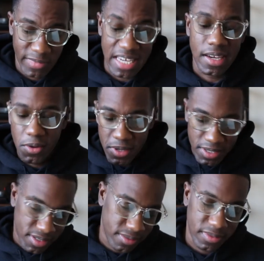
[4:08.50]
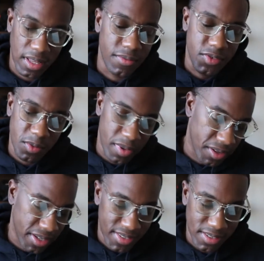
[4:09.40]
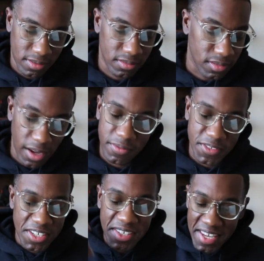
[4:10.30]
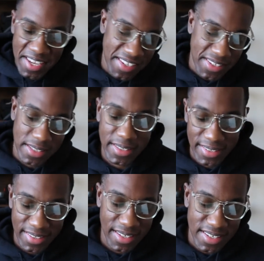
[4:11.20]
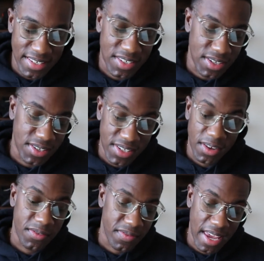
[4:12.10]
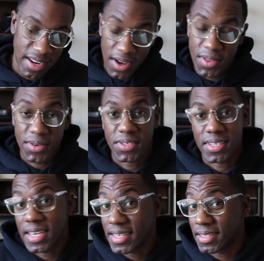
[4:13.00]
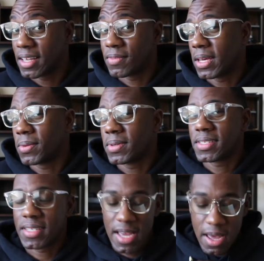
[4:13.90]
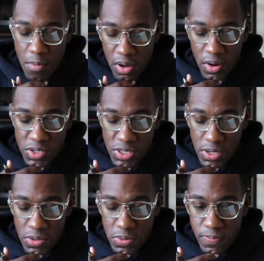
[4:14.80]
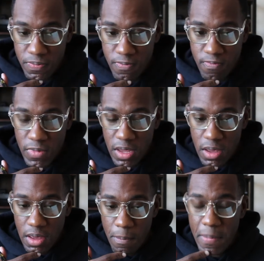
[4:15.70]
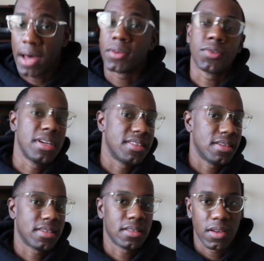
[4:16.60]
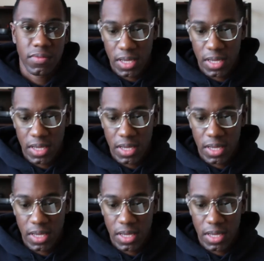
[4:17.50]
ego is. Love is rebellious, love just is. Listening to yourself and others is a love language, but also Boundaries is a love